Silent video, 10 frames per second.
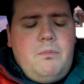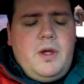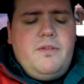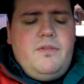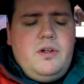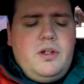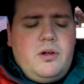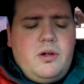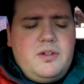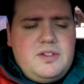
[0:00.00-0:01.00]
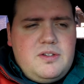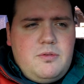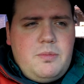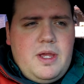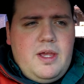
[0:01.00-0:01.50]
My foot hurts
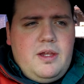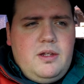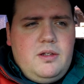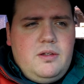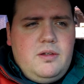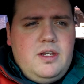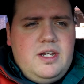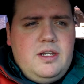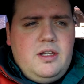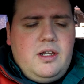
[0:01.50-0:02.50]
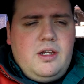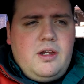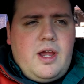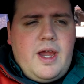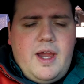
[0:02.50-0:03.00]
so bad.
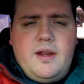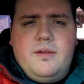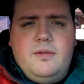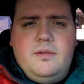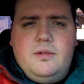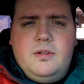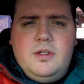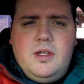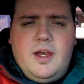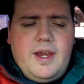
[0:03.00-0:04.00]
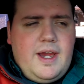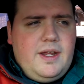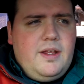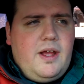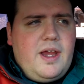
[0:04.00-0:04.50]
I hate it. I
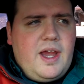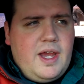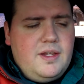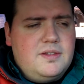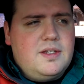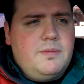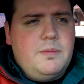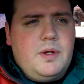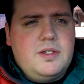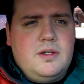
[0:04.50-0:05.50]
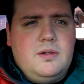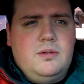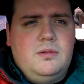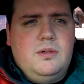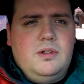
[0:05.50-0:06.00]
hate it. I hate stubbing my toe.
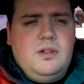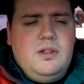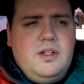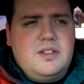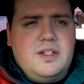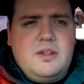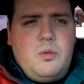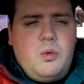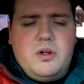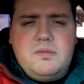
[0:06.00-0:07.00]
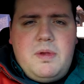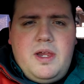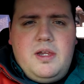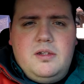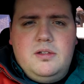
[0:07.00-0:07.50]
It's like the worst
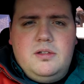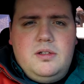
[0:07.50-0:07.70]
pain.